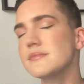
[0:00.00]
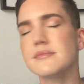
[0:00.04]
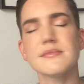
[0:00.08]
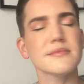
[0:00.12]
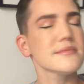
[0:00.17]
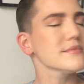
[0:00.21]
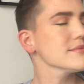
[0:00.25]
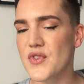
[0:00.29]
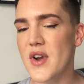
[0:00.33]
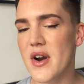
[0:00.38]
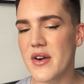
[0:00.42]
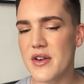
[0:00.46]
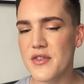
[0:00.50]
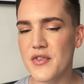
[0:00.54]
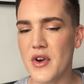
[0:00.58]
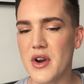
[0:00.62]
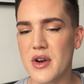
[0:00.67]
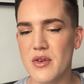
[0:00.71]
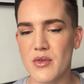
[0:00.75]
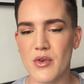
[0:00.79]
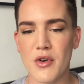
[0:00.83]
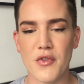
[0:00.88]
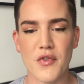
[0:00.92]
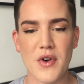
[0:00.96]
Very, very
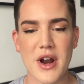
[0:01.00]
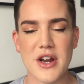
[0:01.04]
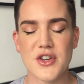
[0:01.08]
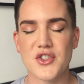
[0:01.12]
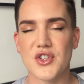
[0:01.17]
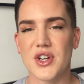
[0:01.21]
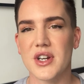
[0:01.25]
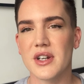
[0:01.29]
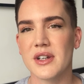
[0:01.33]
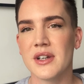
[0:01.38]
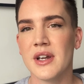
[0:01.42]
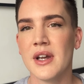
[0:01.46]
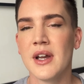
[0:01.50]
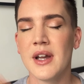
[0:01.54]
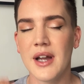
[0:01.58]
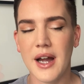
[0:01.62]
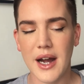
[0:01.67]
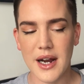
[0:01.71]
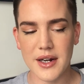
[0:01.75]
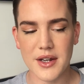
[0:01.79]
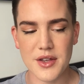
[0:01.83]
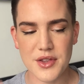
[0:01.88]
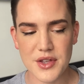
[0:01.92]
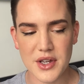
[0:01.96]
refreshing,
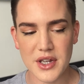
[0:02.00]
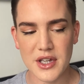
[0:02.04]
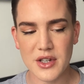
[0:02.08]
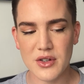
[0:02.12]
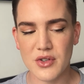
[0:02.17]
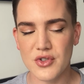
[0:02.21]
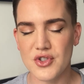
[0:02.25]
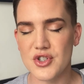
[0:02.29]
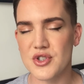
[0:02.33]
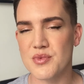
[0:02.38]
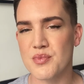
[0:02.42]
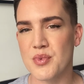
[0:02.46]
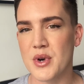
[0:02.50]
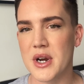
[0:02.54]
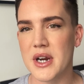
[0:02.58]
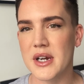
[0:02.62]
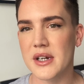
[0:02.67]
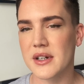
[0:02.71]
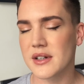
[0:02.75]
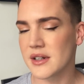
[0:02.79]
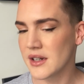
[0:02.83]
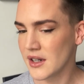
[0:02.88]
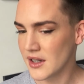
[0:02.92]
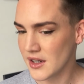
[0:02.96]
and I think it will just
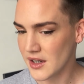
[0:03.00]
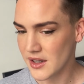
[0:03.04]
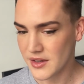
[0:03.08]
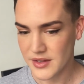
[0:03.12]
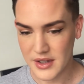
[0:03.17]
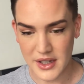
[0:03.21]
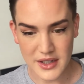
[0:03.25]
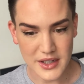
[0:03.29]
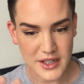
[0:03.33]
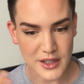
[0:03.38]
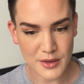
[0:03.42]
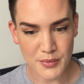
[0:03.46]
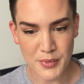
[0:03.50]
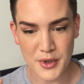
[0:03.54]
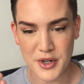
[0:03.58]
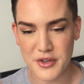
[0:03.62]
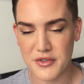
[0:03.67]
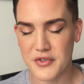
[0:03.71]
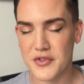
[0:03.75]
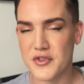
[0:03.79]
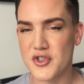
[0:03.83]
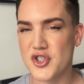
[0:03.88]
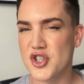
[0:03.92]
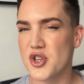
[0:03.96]
bring that little bit
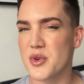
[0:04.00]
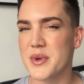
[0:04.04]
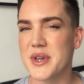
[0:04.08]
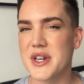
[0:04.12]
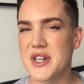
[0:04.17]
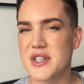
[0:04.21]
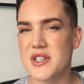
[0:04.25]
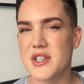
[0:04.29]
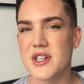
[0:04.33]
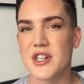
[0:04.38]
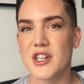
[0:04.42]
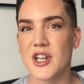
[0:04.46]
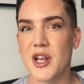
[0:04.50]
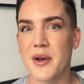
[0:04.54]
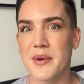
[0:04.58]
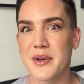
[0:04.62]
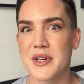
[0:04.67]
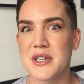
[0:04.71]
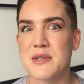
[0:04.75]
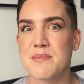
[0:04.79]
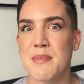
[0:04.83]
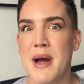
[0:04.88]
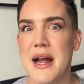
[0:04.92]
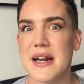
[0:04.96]
of dewiness and
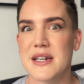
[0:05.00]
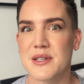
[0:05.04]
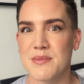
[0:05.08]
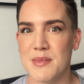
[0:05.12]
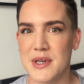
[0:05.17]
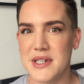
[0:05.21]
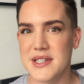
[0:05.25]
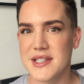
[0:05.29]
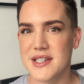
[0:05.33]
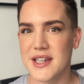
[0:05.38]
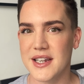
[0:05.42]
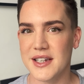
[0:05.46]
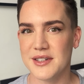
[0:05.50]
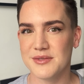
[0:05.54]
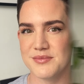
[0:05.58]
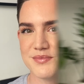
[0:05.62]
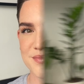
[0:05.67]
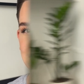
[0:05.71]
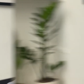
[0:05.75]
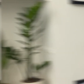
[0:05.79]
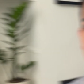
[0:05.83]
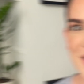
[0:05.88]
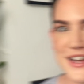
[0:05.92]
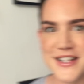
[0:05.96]
glowiness back to my skin.
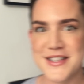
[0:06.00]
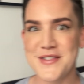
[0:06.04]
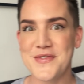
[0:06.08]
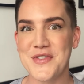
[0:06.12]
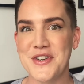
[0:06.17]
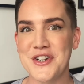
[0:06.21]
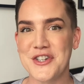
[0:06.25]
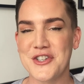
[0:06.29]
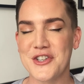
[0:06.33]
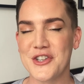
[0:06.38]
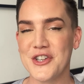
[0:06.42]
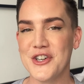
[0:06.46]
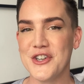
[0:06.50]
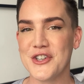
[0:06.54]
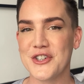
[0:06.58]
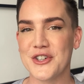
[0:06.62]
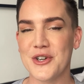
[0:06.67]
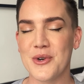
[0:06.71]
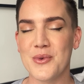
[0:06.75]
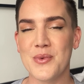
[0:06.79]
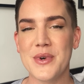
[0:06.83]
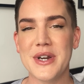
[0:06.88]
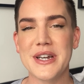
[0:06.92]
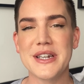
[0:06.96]
And that's the finished look,
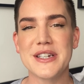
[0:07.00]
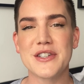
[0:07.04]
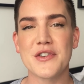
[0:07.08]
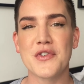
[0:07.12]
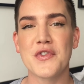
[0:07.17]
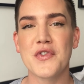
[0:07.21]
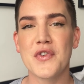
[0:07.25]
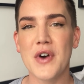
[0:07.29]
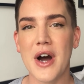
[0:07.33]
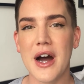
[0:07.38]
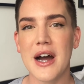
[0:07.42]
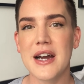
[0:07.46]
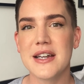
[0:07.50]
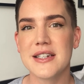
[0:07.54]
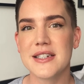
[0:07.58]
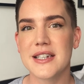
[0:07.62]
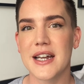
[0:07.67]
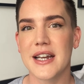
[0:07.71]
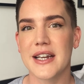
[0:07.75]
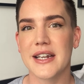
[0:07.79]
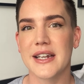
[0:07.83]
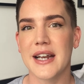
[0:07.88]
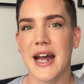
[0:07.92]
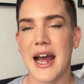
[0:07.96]
a really defined
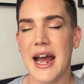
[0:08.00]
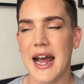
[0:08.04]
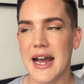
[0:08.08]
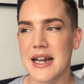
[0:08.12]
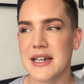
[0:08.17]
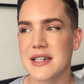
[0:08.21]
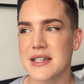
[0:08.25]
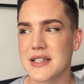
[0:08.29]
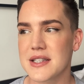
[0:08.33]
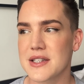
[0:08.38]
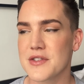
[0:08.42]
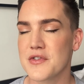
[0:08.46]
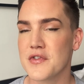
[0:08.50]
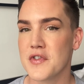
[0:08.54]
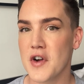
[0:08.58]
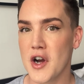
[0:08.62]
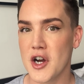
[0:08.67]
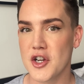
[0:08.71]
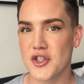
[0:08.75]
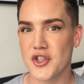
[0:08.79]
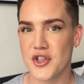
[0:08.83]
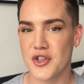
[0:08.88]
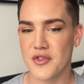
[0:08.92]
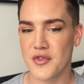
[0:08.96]
and enhanced
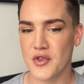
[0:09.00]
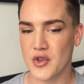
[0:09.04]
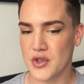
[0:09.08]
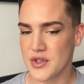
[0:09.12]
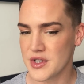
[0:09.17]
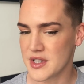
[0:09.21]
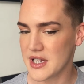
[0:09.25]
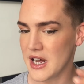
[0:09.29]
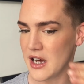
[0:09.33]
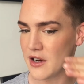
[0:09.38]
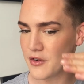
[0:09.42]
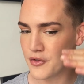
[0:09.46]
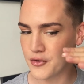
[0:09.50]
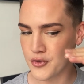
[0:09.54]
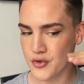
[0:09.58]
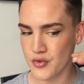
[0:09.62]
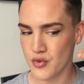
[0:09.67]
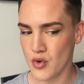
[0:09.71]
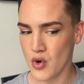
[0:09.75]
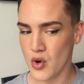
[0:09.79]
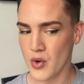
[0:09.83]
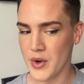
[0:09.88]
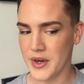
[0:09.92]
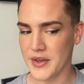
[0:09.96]
version of yourself,
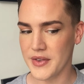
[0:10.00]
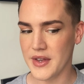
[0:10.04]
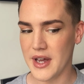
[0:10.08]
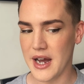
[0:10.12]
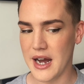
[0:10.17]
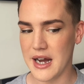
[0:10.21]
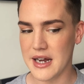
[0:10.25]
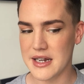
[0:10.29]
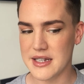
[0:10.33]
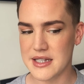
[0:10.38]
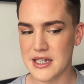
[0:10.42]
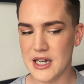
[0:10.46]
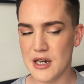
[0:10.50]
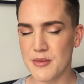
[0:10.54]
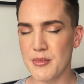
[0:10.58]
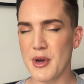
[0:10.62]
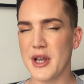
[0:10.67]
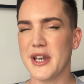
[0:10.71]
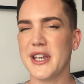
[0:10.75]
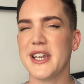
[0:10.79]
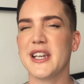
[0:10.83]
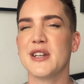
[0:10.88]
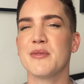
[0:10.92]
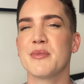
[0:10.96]
drawing the eyes up, a
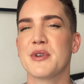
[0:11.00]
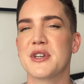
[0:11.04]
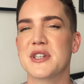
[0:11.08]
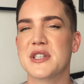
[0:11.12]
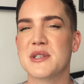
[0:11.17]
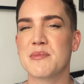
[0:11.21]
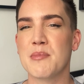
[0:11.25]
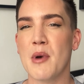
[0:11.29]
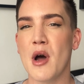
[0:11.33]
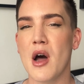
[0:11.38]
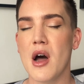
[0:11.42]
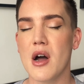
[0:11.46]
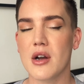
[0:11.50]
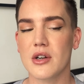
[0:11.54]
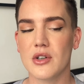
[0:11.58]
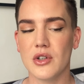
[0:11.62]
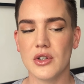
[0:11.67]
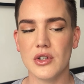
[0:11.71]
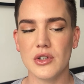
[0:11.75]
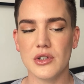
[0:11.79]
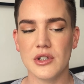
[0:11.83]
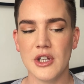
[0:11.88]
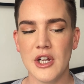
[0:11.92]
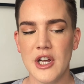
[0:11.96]
little bit of
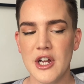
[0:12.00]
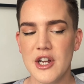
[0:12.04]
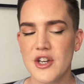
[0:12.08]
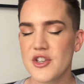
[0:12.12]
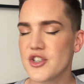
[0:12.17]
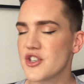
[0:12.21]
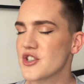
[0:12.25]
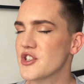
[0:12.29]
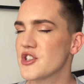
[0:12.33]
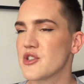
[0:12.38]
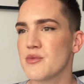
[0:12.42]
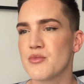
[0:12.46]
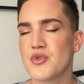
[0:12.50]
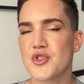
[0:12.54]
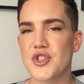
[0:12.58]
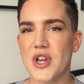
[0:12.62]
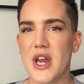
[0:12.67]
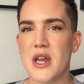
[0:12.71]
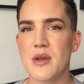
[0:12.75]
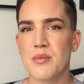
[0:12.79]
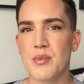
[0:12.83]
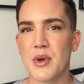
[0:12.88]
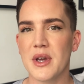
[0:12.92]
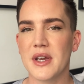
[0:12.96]
sparkle, just some
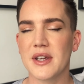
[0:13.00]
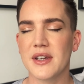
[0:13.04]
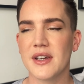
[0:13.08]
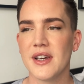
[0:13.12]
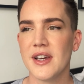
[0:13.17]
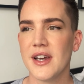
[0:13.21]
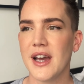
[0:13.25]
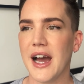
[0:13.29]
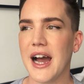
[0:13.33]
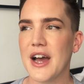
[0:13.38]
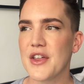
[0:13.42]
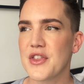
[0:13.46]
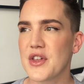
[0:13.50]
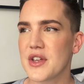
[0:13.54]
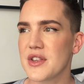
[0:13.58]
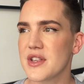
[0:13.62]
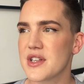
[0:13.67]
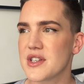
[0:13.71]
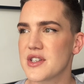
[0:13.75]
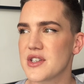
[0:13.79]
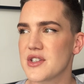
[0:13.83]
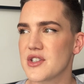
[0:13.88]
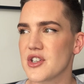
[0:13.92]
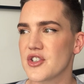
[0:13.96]
shaping. I think
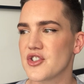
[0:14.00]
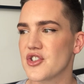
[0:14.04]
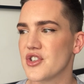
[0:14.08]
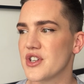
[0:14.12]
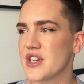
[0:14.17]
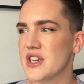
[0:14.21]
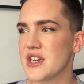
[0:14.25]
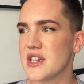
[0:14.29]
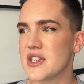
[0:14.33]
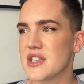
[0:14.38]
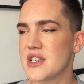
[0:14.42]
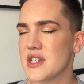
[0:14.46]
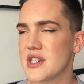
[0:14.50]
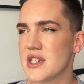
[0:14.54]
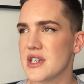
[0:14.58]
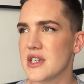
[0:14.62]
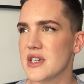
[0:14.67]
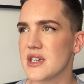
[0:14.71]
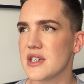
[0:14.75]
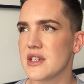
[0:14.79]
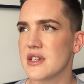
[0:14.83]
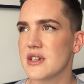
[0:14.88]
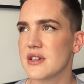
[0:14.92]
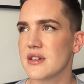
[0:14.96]
this is such an
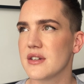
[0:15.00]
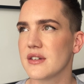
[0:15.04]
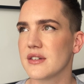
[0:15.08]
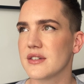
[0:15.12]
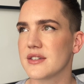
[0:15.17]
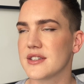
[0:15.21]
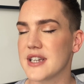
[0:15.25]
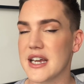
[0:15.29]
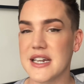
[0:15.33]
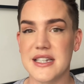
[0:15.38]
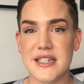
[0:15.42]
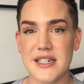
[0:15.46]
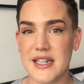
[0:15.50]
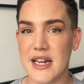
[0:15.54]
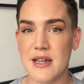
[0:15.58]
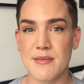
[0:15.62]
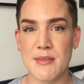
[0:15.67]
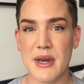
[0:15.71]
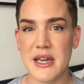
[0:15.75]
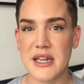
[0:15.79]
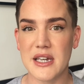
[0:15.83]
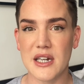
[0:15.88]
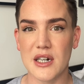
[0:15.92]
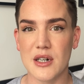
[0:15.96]
easy day-to-day
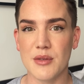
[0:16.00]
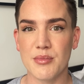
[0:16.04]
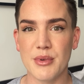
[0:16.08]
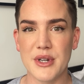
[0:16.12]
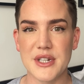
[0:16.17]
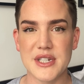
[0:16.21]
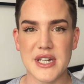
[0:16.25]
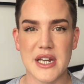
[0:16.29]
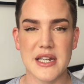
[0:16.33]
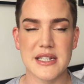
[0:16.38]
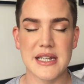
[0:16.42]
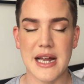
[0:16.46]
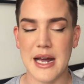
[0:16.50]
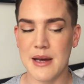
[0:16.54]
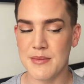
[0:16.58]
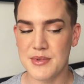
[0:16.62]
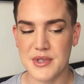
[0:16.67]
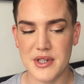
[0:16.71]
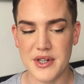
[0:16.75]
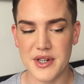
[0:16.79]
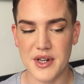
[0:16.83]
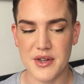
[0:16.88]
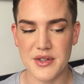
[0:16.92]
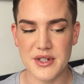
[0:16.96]
makeup. It takes
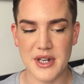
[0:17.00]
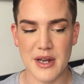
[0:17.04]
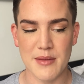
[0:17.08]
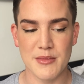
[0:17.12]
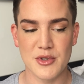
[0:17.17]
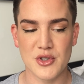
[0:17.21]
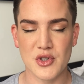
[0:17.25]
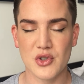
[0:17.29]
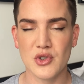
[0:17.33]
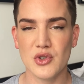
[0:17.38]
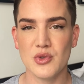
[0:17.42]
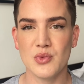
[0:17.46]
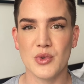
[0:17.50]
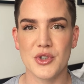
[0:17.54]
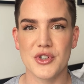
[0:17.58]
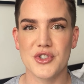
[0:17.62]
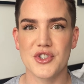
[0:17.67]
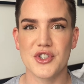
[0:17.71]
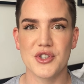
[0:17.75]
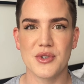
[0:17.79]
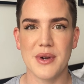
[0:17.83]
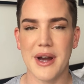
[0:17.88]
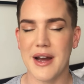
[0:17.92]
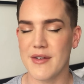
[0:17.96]
absolutely no time at all.
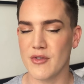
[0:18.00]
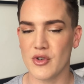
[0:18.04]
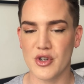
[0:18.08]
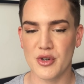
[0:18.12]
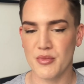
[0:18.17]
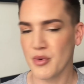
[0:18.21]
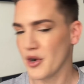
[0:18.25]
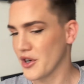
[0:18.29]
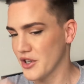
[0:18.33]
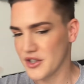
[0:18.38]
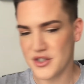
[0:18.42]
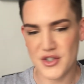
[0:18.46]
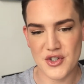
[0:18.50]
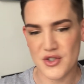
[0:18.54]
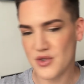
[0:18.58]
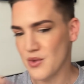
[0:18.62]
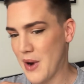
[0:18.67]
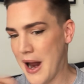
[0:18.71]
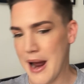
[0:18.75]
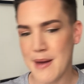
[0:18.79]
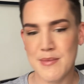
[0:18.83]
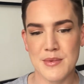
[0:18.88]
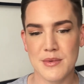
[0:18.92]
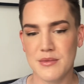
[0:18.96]
Once you have all your products,
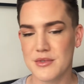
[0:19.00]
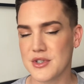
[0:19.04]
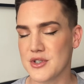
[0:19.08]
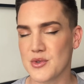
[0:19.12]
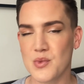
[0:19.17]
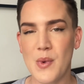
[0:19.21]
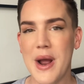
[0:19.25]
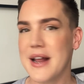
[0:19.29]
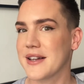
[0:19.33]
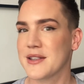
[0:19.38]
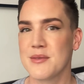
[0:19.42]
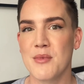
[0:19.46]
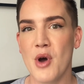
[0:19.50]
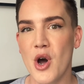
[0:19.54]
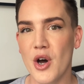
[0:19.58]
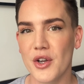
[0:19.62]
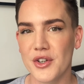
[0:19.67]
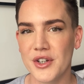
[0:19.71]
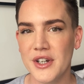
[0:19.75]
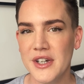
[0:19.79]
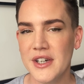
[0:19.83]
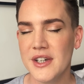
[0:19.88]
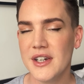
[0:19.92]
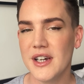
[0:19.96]
just whack them on.